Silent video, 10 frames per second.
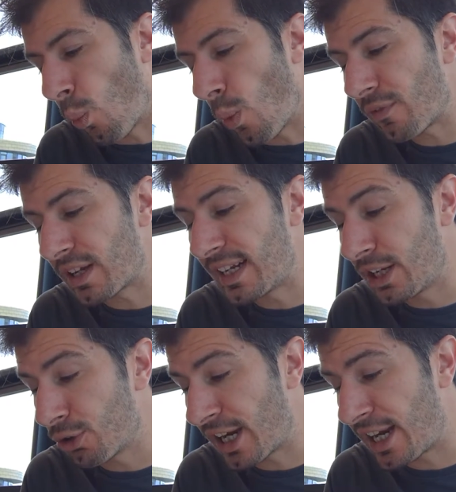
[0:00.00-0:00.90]
Whether
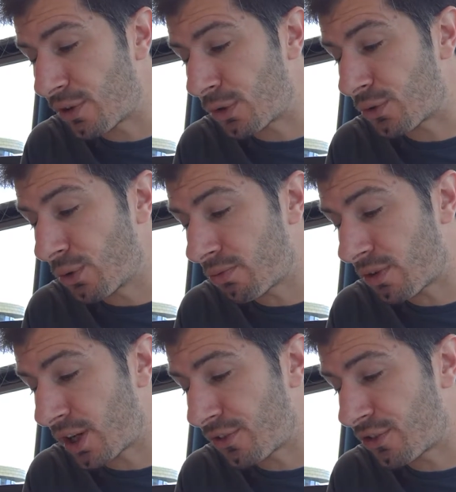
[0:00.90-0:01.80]
legal aid was
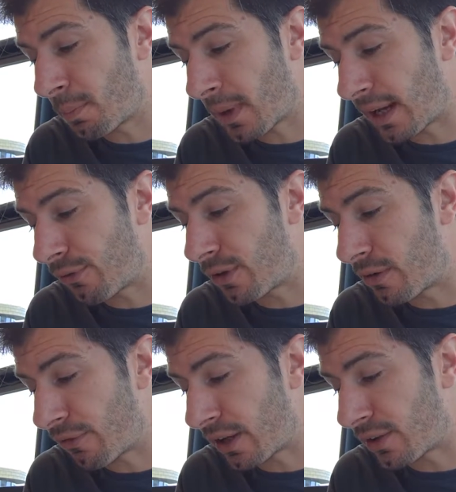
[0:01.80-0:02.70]
authorised to pay for
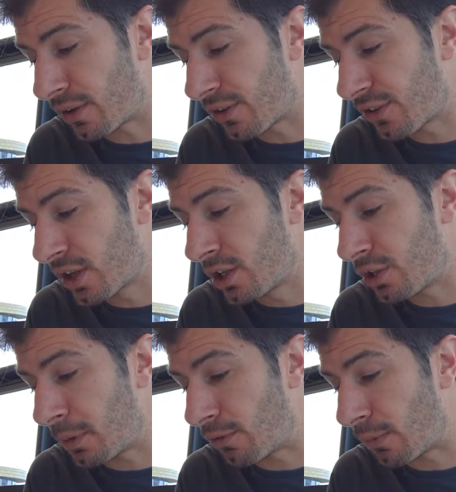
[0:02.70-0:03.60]
the defendants
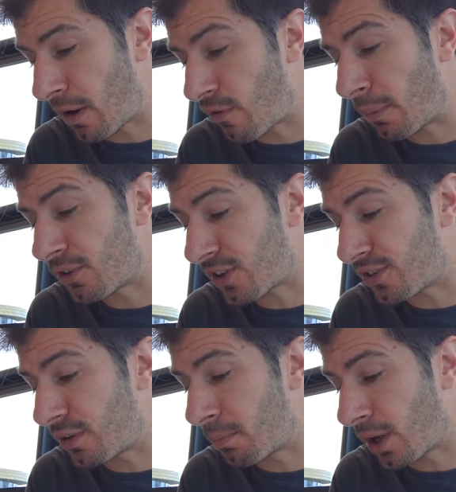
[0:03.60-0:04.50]
to be
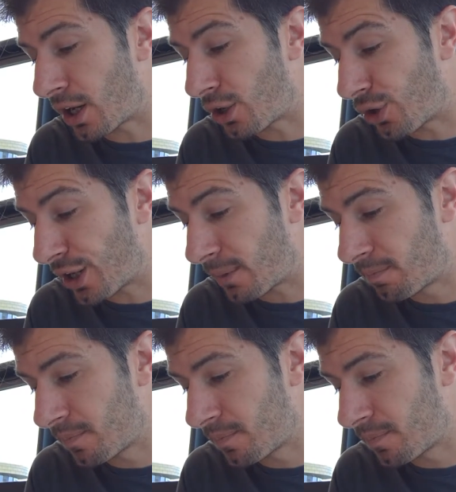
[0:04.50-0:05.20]
represented by a lawyer.